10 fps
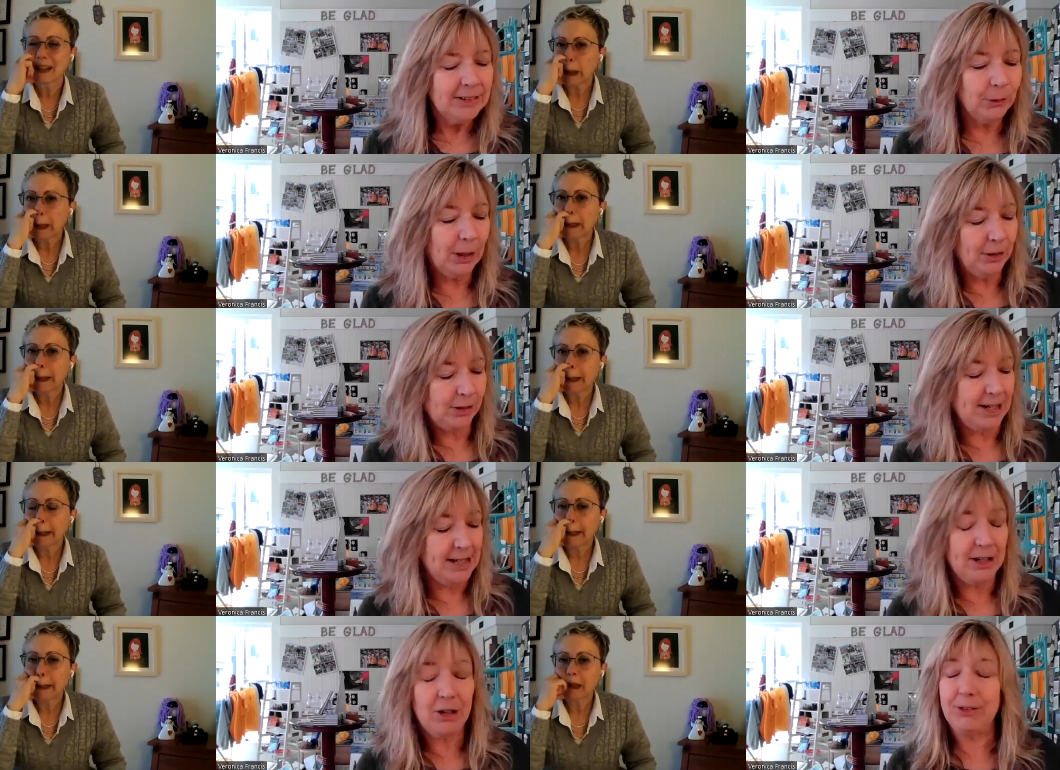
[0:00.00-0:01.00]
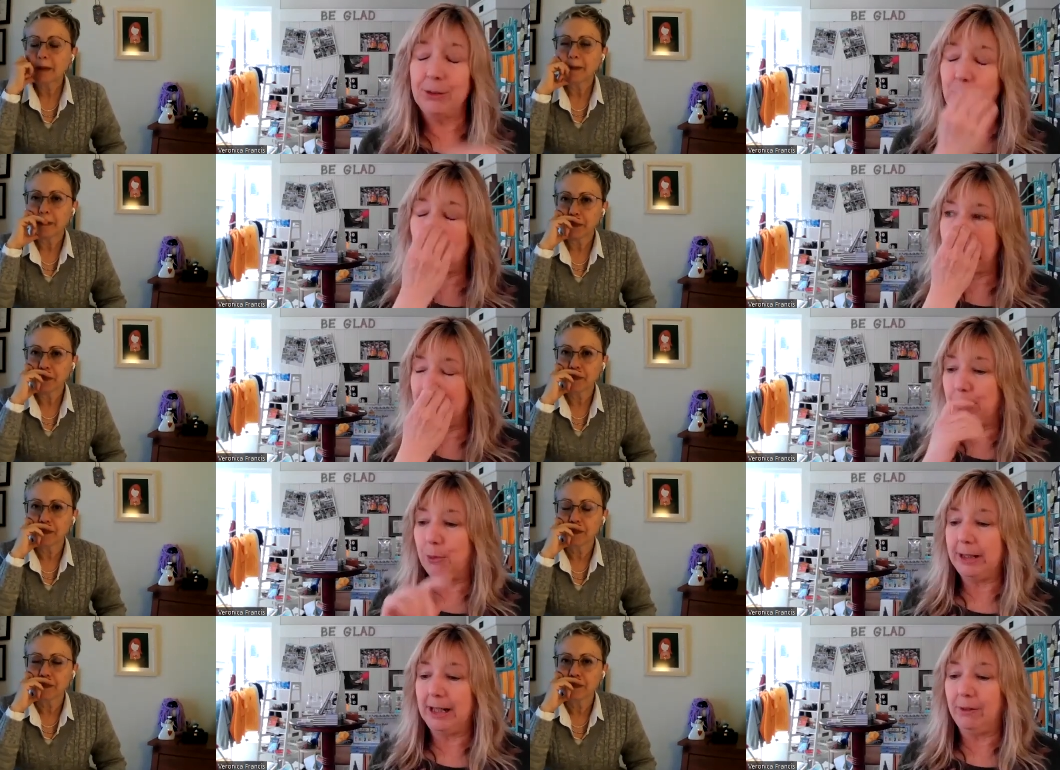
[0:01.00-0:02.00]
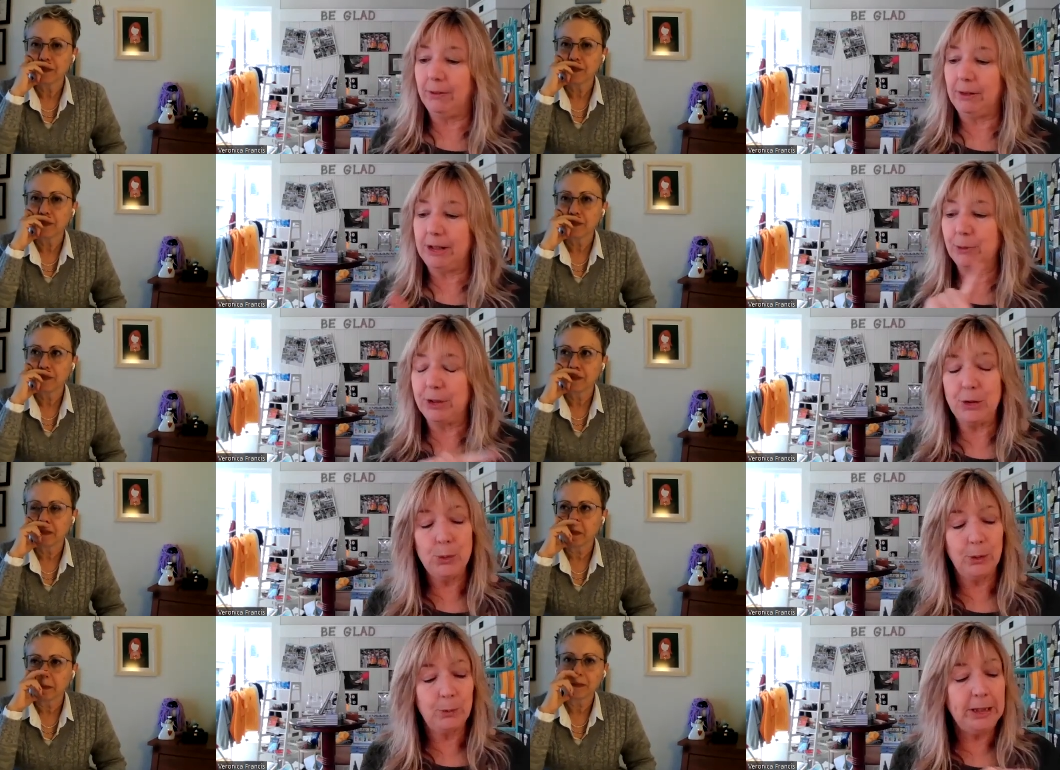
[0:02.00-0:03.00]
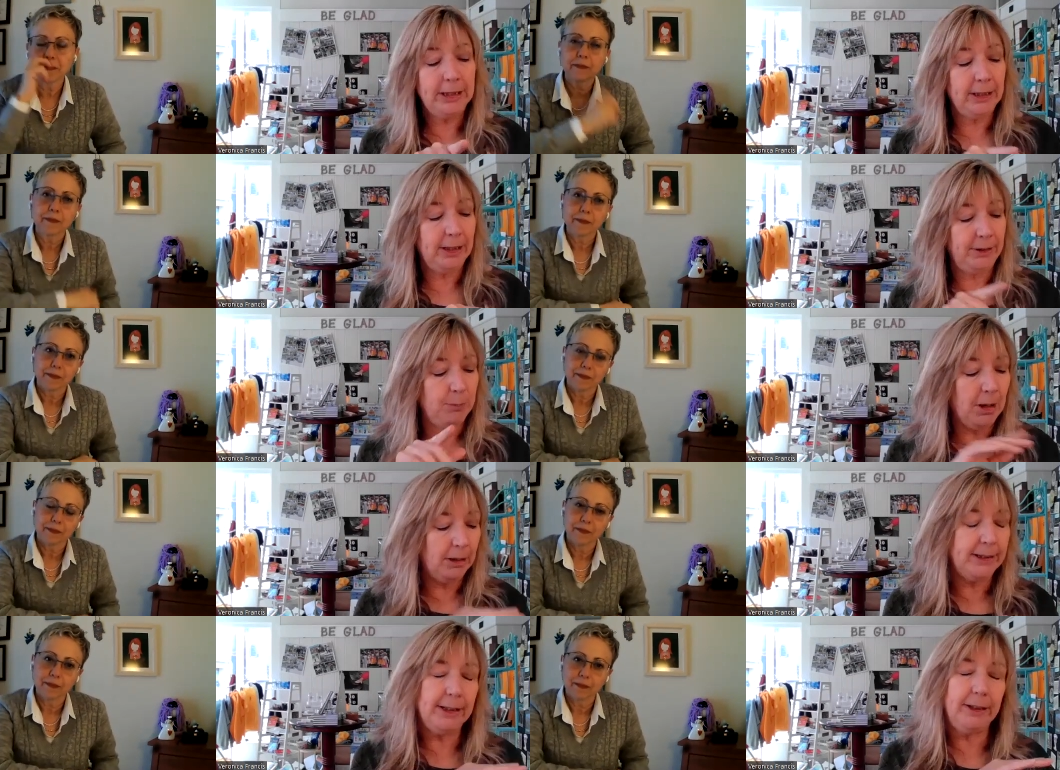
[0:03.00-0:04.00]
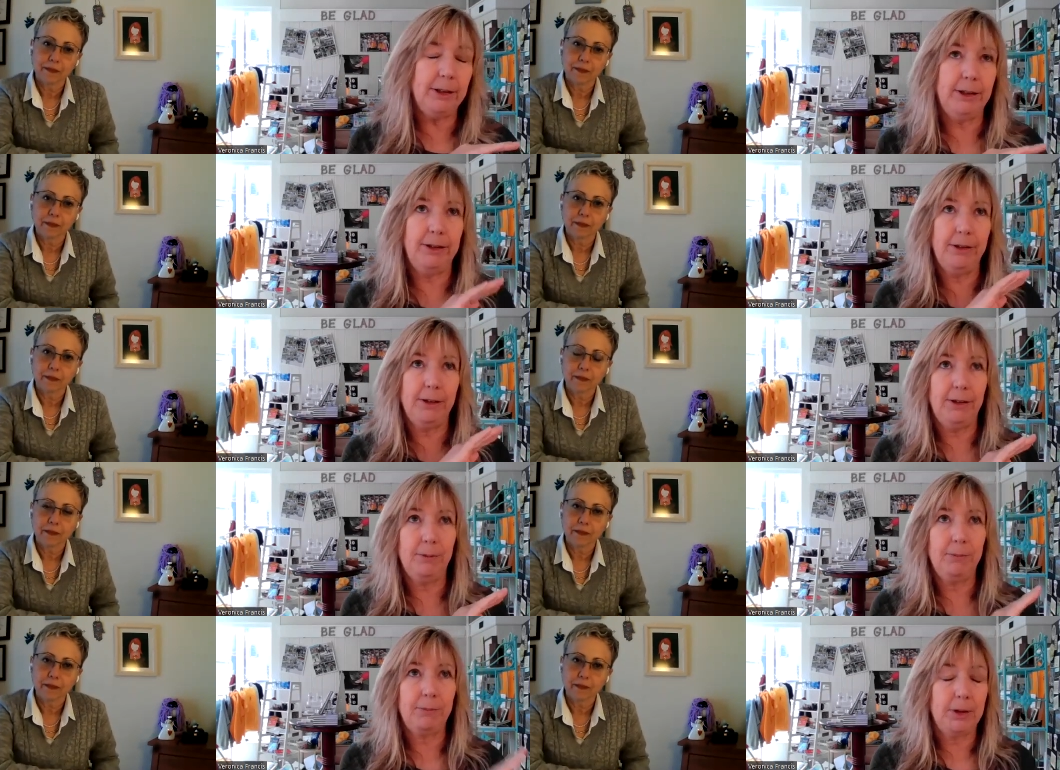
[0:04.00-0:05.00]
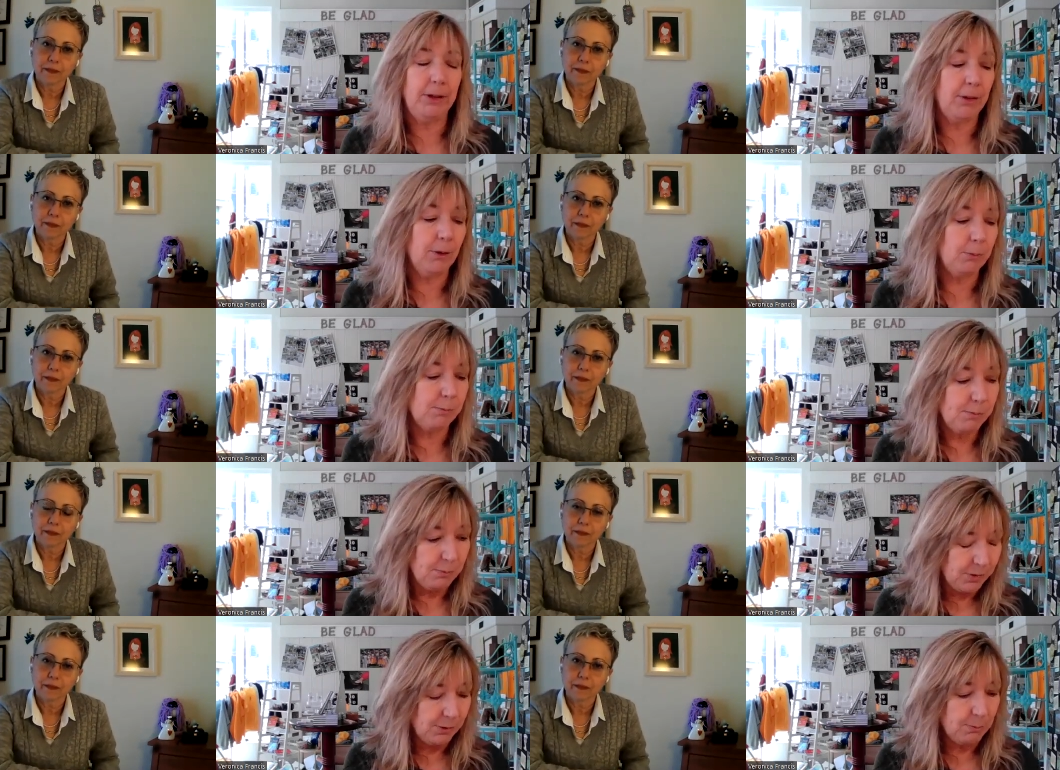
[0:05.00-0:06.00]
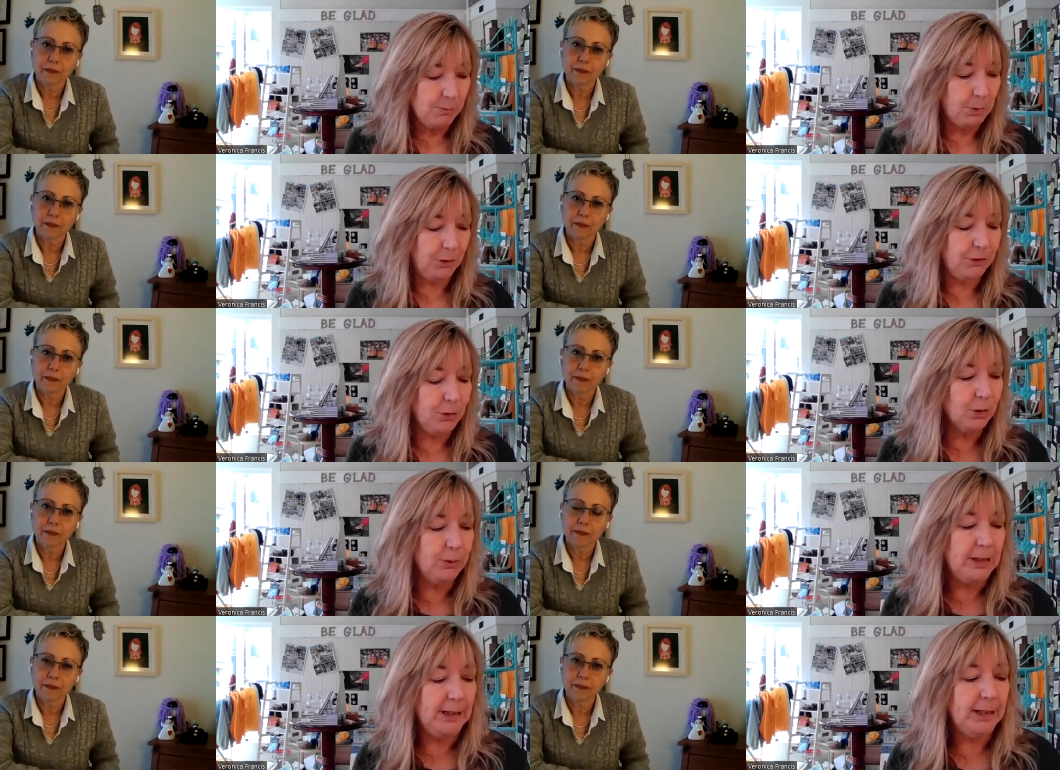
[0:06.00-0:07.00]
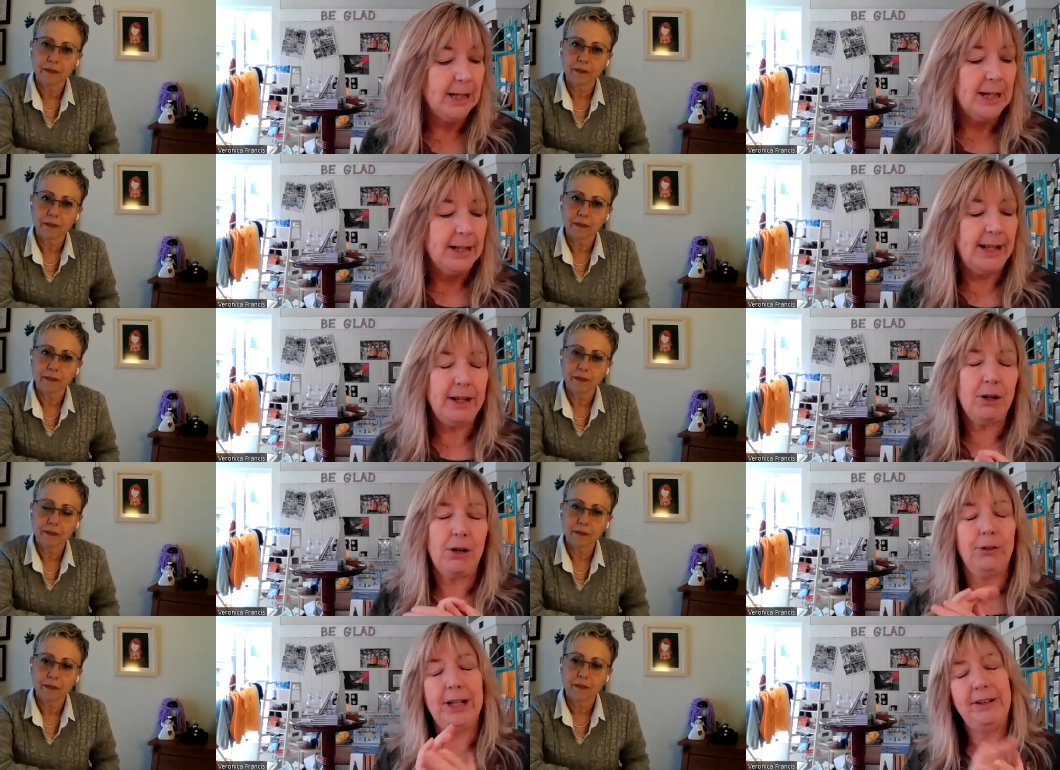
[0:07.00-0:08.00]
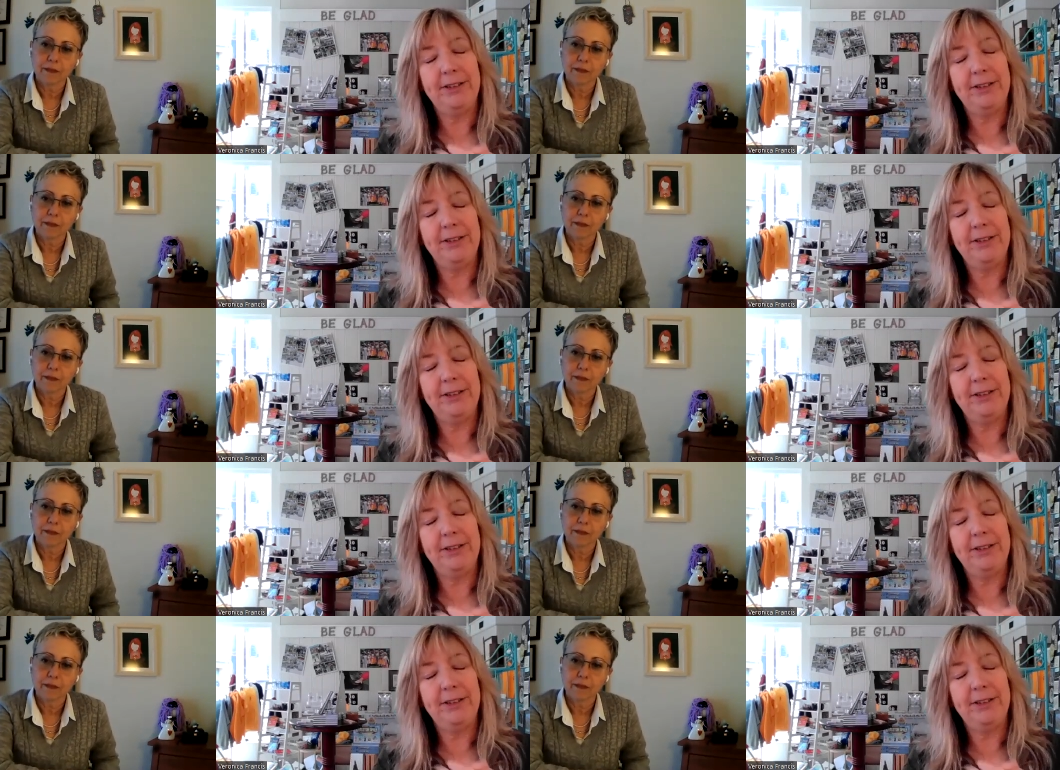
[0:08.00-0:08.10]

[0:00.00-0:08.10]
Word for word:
Speaker 1: So I and I also wanted to point out, and when you were reading in Pollyanna and um, in the the books you were reading, they call